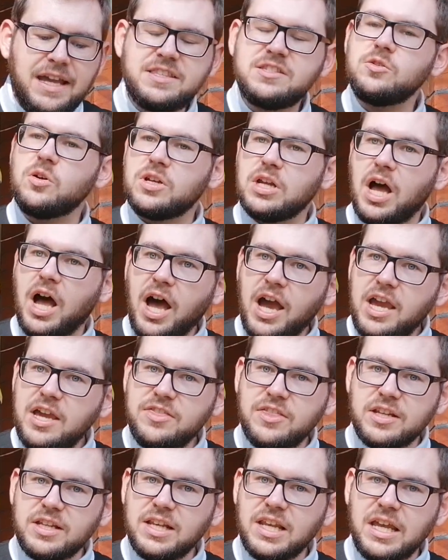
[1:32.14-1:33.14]
It's not
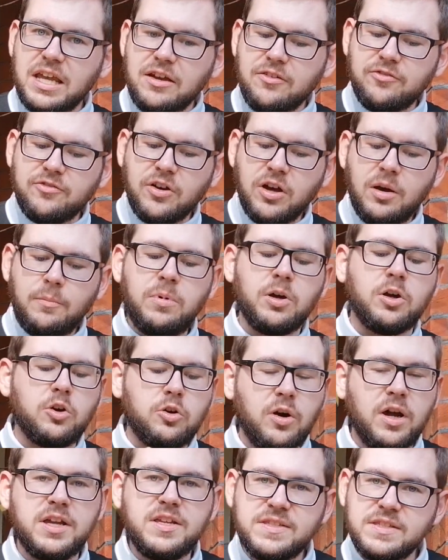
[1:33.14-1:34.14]
I that live, but
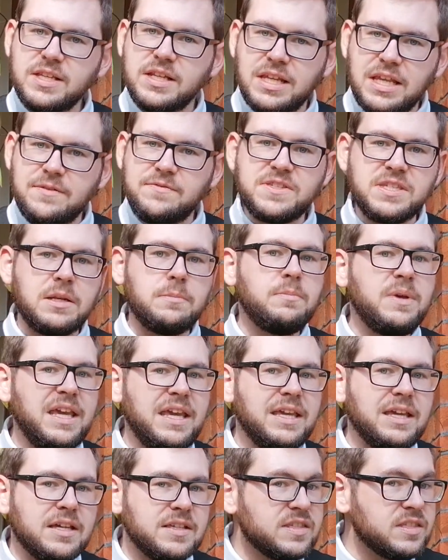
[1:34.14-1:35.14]
Christ that lives in
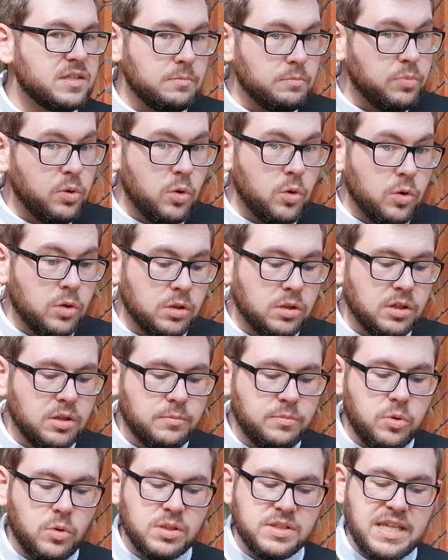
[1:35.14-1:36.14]
me, as St. Paul,
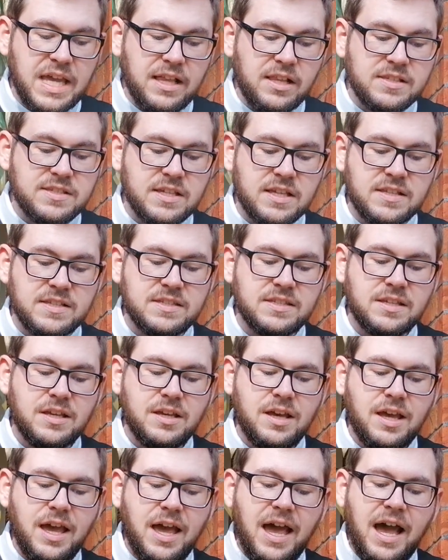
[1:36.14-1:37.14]
Paul tells us.
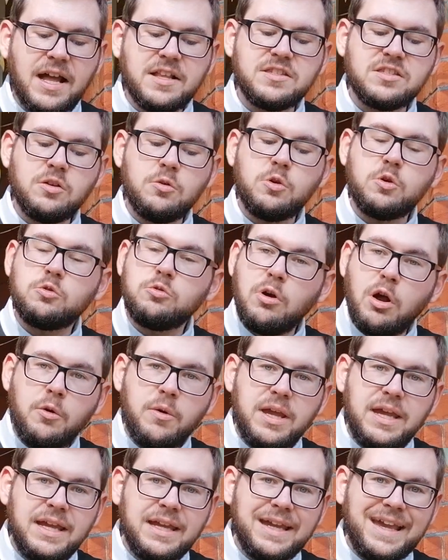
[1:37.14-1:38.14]
And so
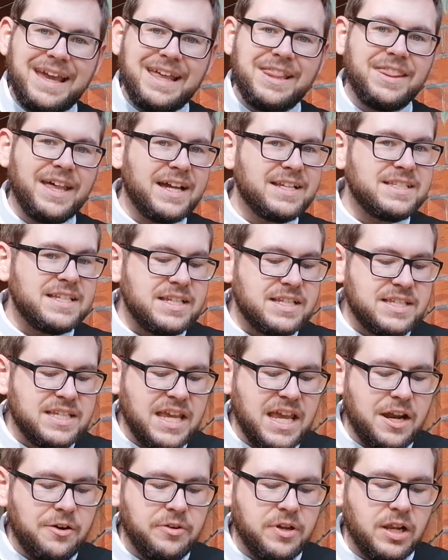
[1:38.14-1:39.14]
growing in that
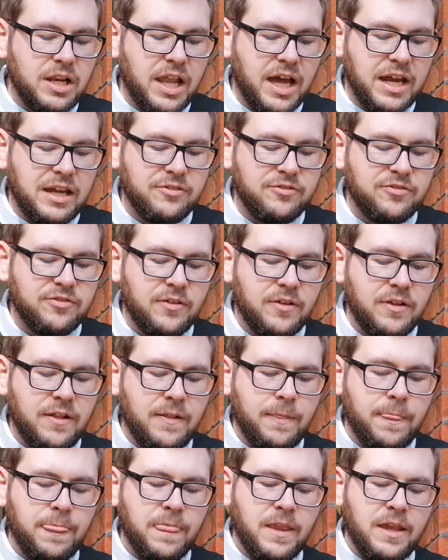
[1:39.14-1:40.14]
interior life,
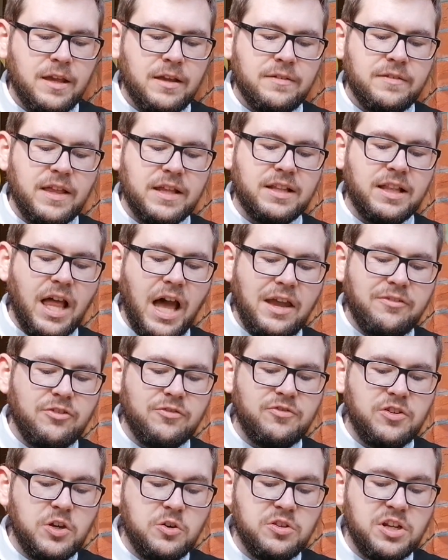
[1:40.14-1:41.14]
that
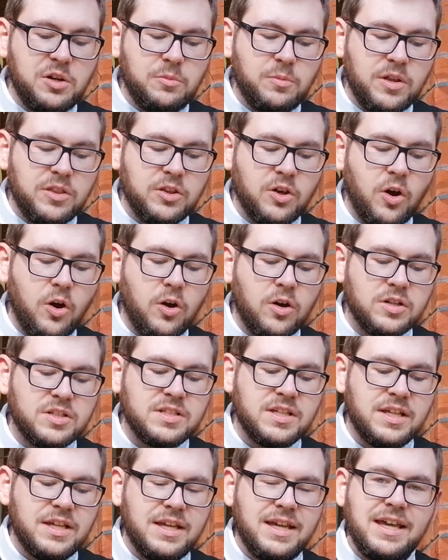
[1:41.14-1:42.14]
life of union with
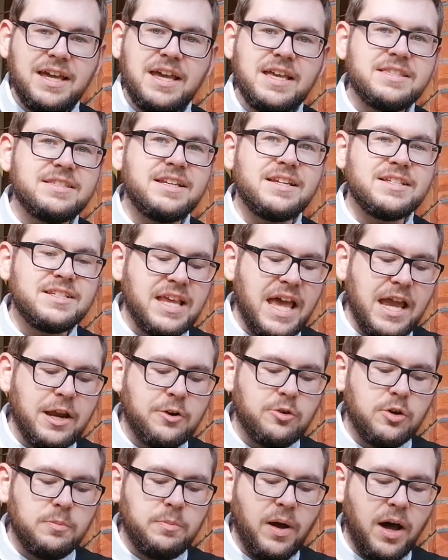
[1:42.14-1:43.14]
God, is an
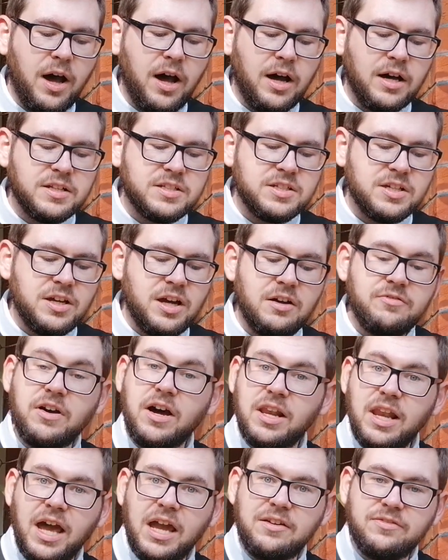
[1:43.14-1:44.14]
integral part of
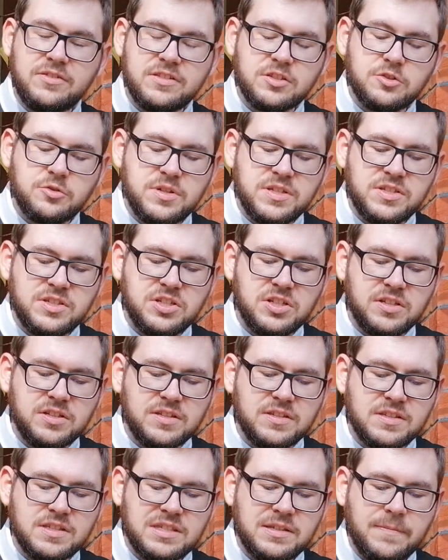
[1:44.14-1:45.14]
our life as
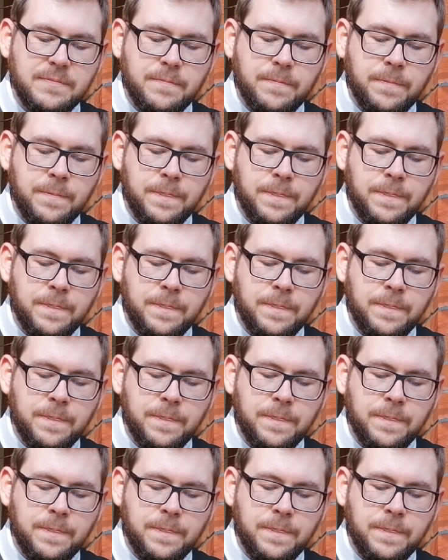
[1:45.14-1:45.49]
Christians.